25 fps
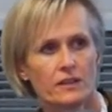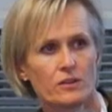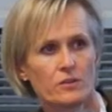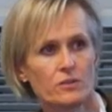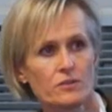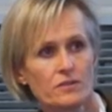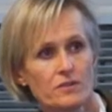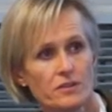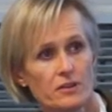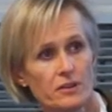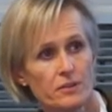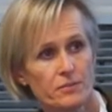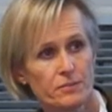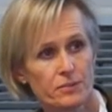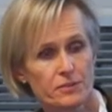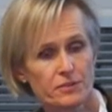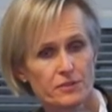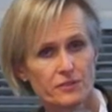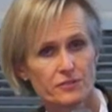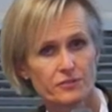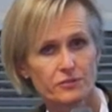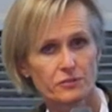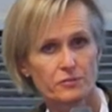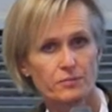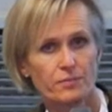also in
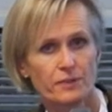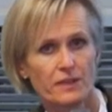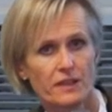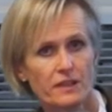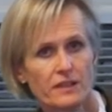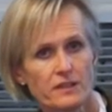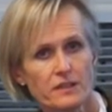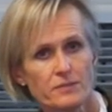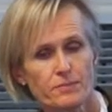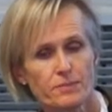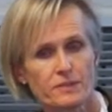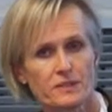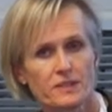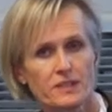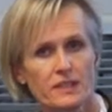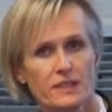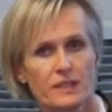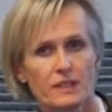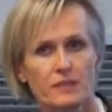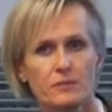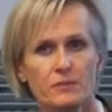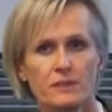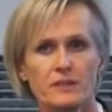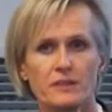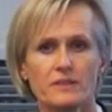peripheral blood,
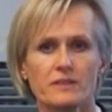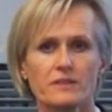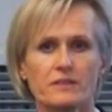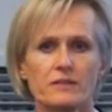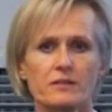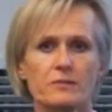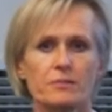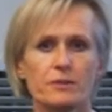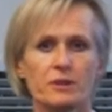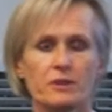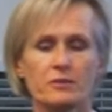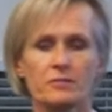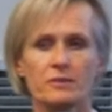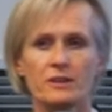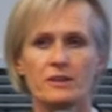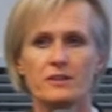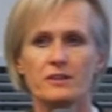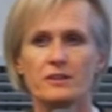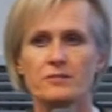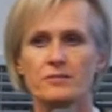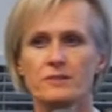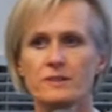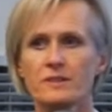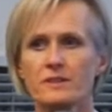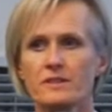particularly when the bone marrow
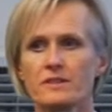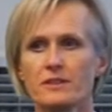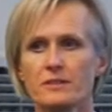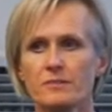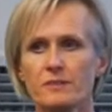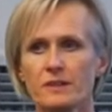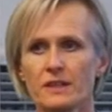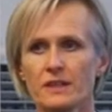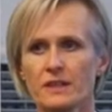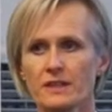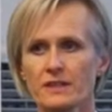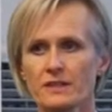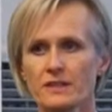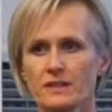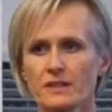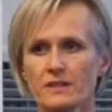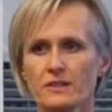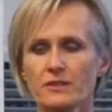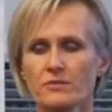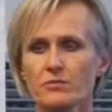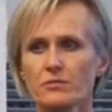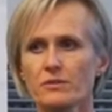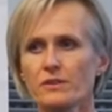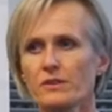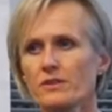has been
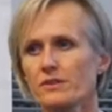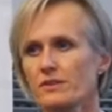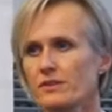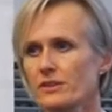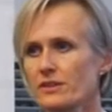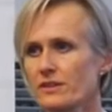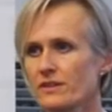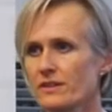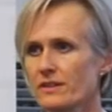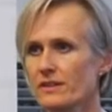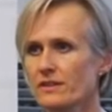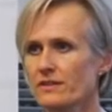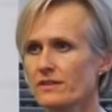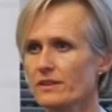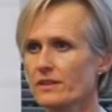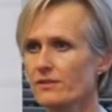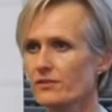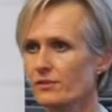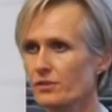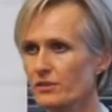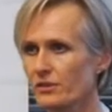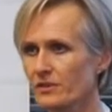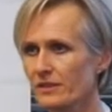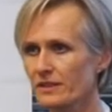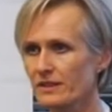stimulated with GCSF,
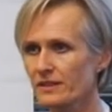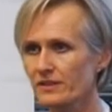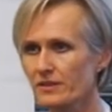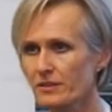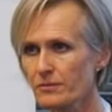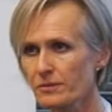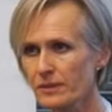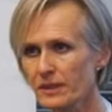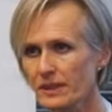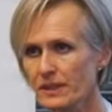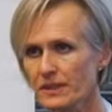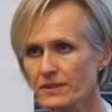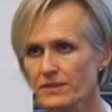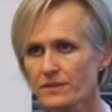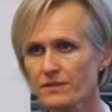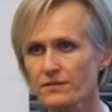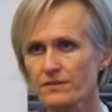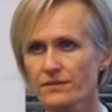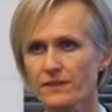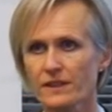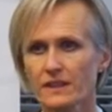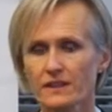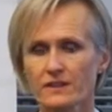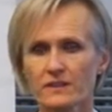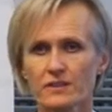colony stimulating
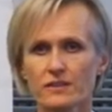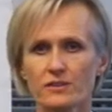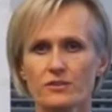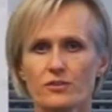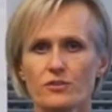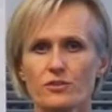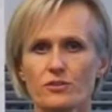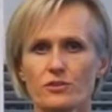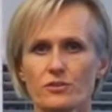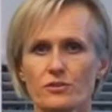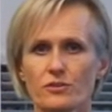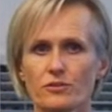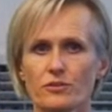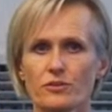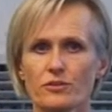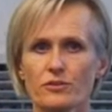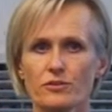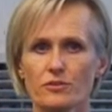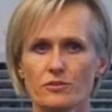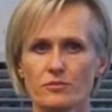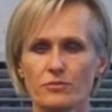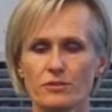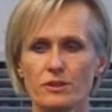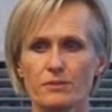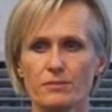factor,
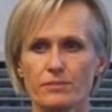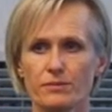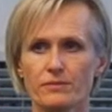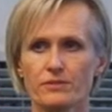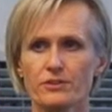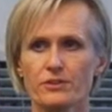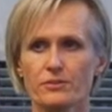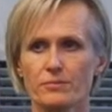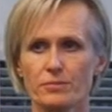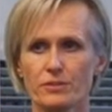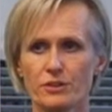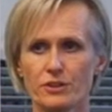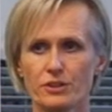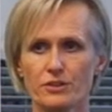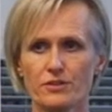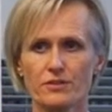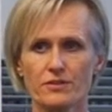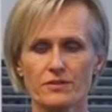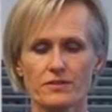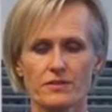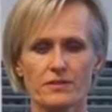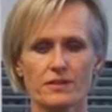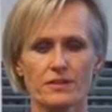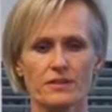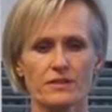to
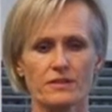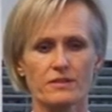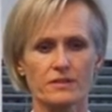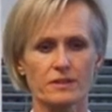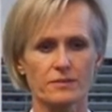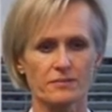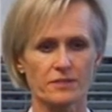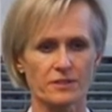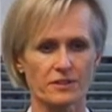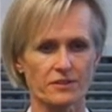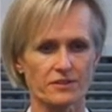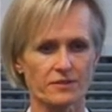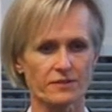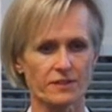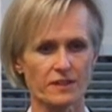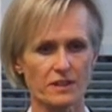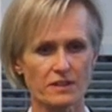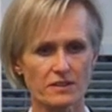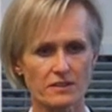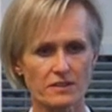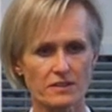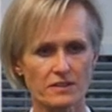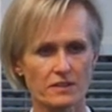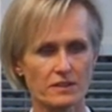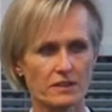produce stem cells
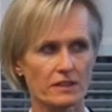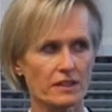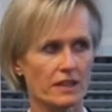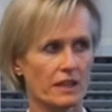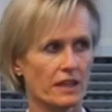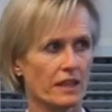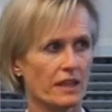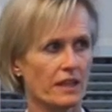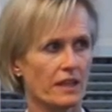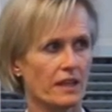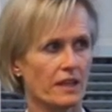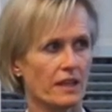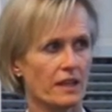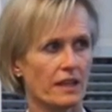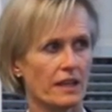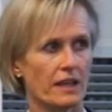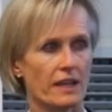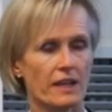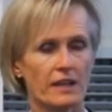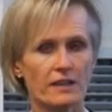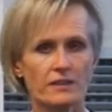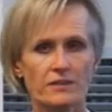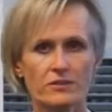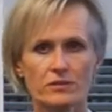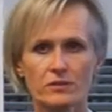faster,
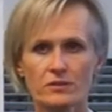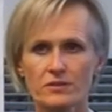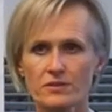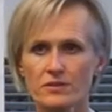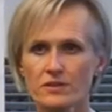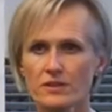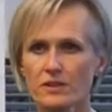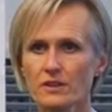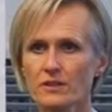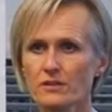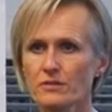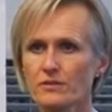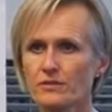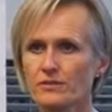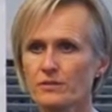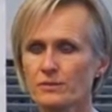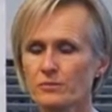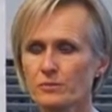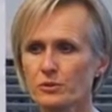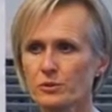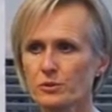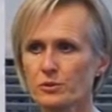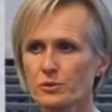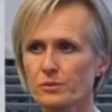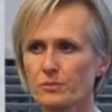and also
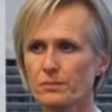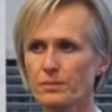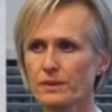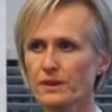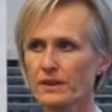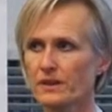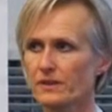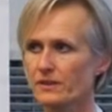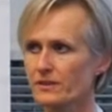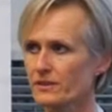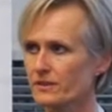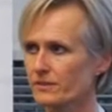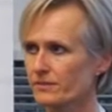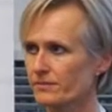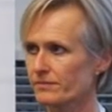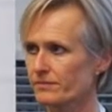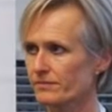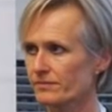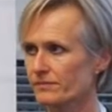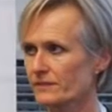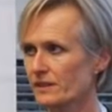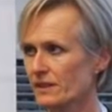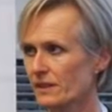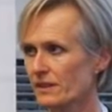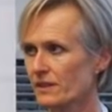from cord blood,
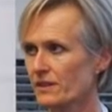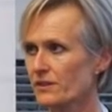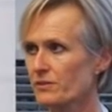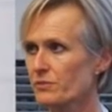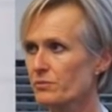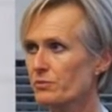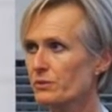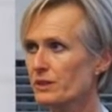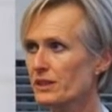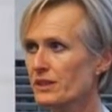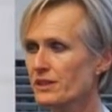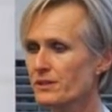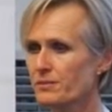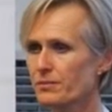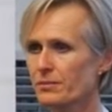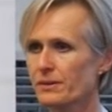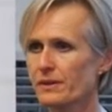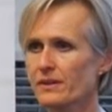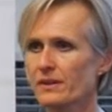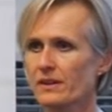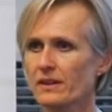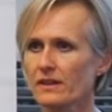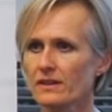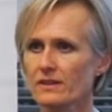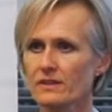this waste
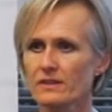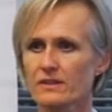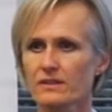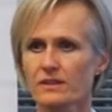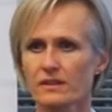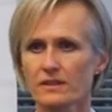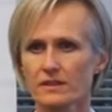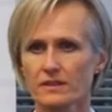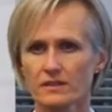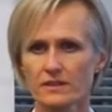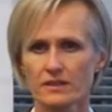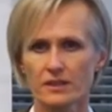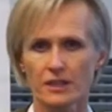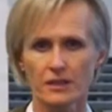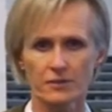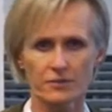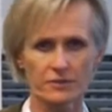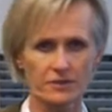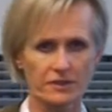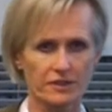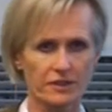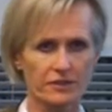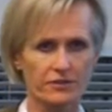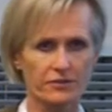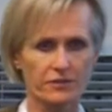product at the time
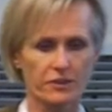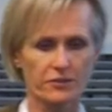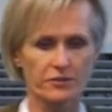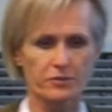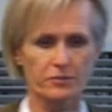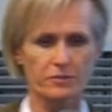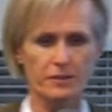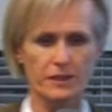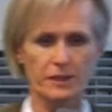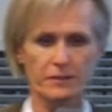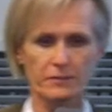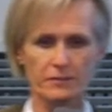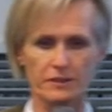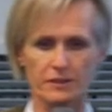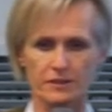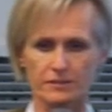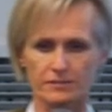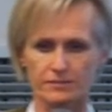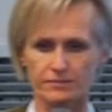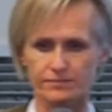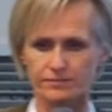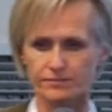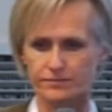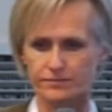of delivery of a baby.